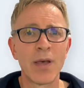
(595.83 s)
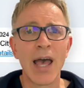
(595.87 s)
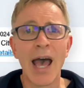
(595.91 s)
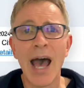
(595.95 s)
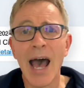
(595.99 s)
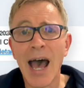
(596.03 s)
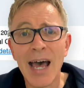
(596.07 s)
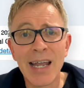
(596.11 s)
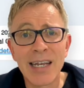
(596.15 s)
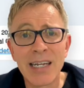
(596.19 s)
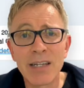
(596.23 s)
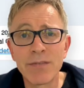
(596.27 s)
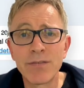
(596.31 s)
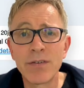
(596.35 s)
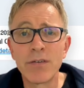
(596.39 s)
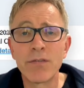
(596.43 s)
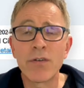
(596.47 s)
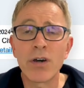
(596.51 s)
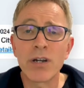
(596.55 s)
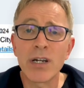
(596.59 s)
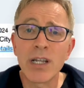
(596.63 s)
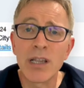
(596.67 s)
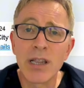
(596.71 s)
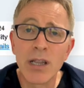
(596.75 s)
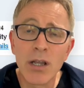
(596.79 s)
And if you've
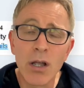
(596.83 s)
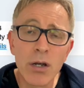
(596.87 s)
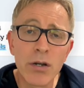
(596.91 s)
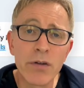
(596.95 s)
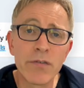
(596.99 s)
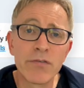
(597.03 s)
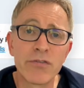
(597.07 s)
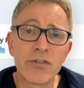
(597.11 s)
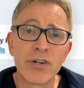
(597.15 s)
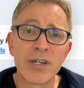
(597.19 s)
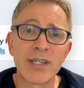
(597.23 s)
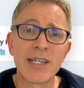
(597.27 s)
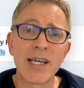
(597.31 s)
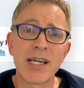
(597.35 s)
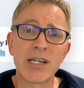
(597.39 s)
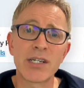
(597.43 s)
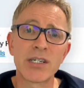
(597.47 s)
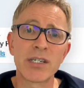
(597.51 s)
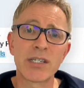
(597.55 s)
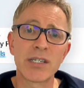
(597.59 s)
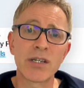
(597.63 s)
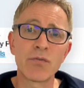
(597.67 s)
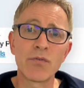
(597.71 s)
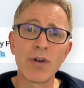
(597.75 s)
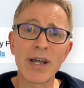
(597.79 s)
got a lot of
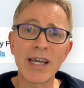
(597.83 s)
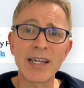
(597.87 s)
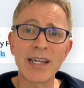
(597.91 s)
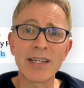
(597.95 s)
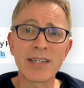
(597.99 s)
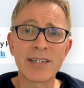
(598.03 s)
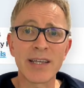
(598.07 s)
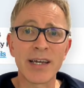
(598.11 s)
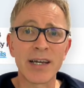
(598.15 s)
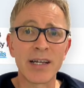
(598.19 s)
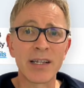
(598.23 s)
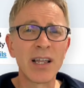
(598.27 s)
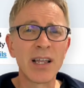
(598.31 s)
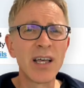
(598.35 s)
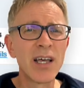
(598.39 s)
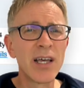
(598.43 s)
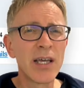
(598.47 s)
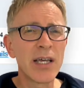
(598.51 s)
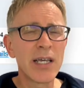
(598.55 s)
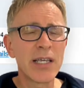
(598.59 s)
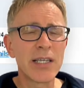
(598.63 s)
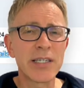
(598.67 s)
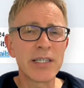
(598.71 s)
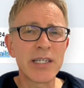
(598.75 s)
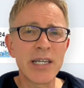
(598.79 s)
transactions to reconcile,
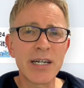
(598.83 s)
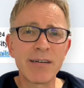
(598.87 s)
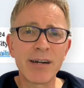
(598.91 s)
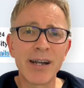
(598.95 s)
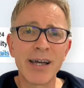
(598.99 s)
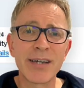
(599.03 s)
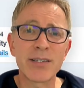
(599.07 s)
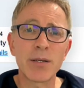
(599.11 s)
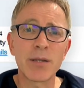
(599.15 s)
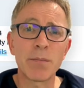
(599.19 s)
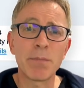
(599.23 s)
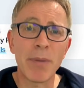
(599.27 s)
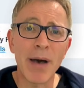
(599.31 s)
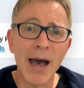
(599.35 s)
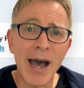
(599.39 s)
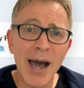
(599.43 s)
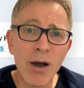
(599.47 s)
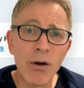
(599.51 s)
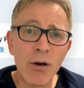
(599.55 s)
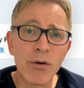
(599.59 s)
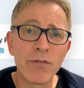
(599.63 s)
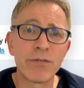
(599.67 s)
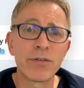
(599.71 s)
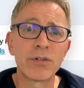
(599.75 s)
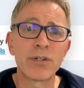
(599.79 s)
Xero has a
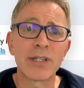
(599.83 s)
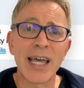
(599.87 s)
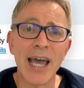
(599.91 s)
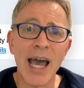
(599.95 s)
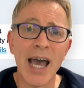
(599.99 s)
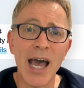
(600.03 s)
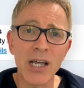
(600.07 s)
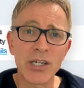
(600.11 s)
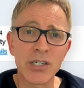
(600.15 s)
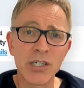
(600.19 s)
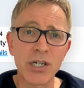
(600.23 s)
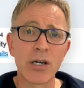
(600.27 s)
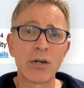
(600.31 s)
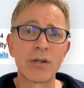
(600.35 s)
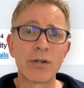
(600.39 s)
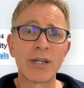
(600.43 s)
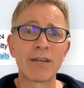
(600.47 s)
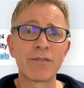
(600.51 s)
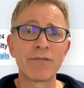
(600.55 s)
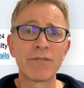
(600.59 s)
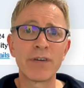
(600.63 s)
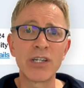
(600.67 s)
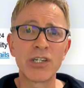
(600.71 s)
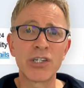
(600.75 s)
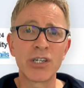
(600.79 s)
powerful cache coding
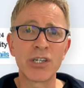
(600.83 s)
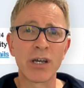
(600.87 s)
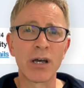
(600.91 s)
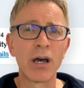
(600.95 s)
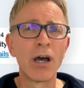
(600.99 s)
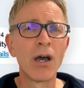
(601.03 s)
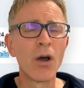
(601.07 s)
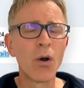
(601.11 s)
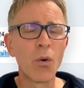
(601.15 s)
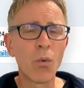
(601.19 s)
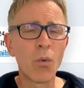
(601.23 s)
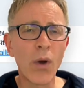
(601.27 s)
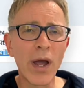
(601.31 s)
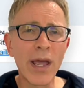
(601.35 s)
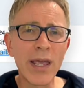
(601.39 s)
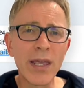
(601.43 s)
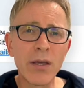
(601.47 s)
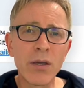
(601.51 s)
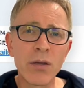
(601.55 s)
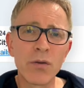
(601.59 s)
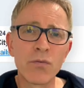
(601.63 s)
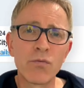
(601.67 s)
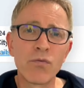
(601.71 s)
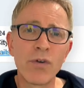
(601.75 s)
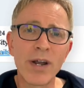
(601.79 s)
feature where you
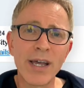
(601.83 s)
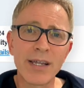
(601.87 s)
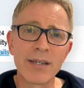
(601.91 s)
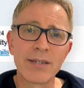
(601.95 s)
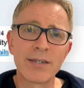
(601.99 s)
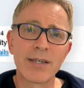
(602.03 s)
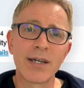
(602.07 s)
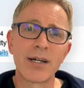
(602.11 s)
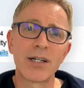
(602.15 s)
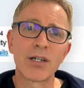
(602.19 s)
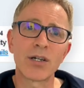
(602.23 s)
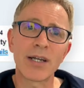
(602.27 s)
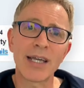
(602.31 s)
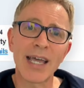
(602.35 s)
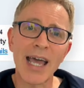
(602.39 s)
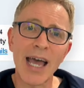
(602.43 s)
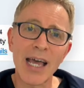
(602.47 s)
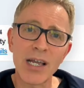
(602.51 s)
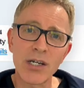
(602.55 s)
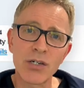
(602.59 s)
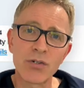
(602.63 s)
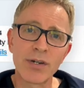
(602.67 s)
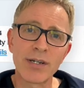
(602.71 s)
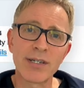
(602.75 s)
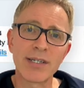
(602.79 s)
can reconcile
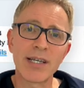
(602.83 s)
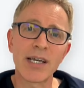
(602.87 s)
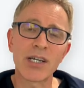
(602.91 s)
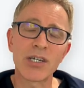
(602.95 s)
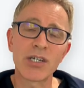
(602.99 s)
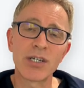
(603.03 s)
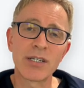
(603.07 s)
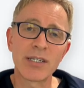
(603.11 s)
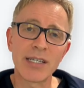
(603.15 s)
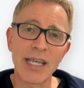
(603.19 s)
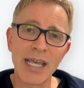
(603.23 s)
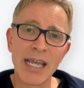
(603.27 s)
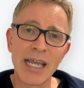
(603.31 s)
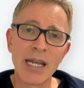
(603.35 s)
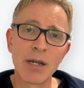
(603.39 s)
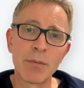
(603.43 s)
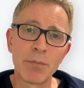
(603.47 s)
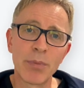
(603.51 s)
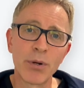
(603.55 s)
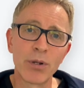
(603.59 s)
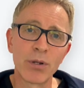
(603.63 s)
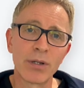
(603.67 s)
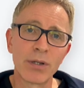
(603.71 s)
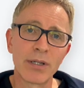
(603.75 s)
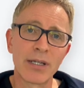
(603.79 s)
cash transactions in
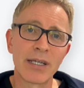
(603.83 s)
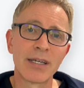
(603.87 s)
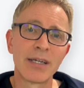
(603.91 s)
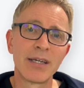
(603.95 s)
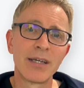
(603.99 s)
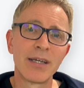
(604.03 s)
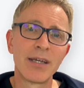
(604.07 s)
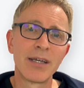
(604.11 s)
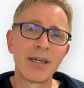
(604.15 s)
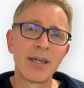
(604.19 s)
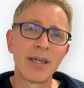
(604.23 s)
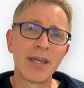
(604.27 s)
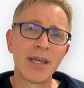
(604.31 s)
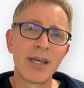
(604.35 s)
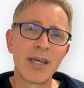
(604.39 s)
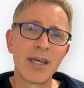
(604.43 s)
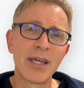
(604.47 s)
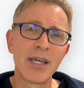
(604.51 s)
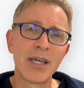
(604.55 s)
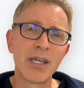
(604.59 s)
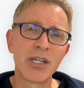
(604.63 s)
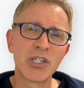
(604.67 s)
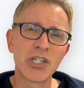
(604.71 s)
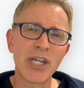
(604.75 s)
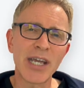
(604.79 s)
bulk.
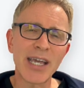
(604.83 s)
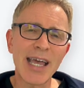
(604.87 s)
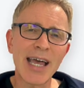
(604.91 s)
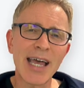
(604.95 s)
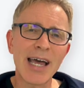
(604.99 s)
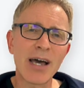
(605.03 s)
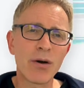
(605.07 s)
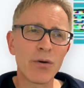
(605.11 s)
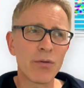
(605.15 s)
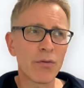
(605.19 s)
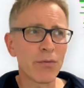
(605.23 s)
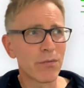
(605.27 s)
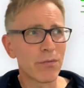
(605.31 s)
Check out